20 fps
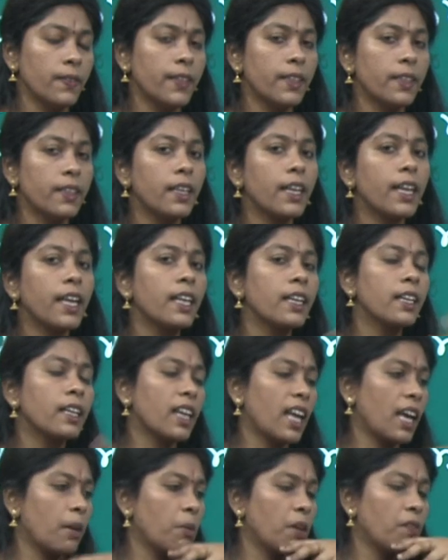the green
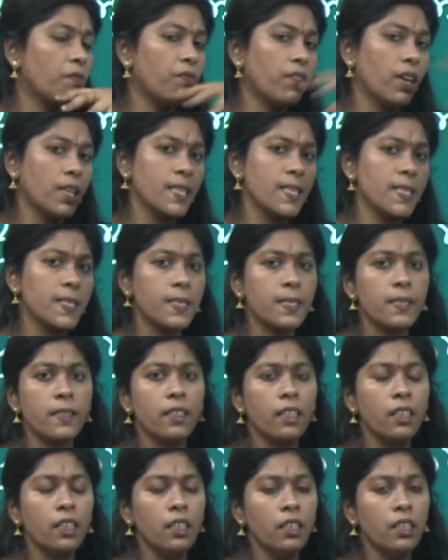climate funds,
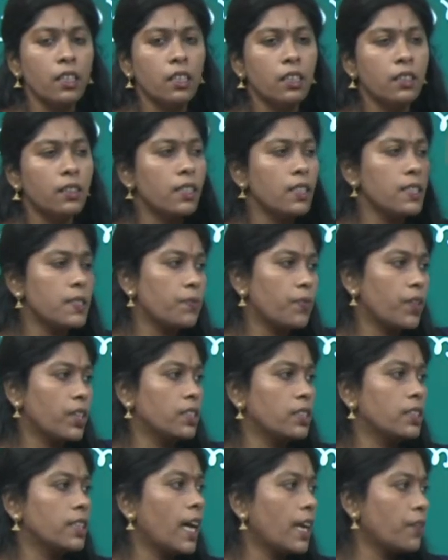this
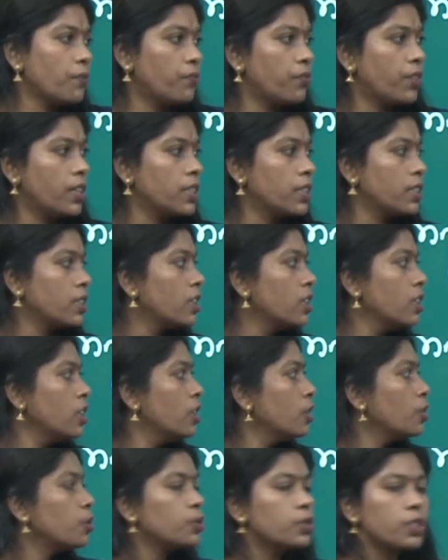fund, that fund
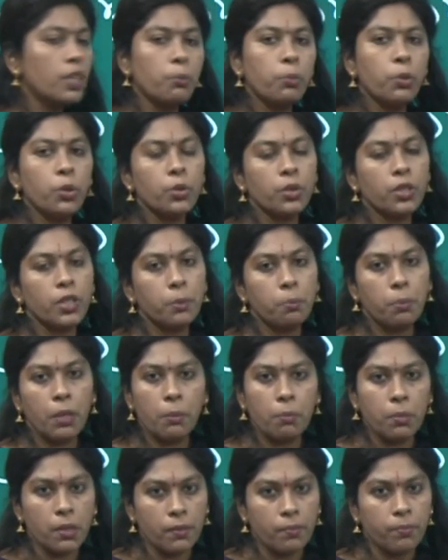to support the
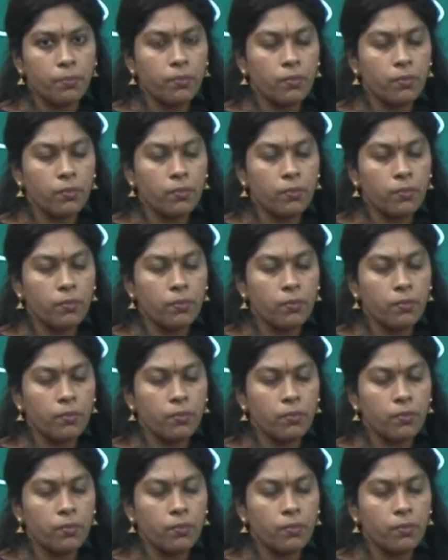people.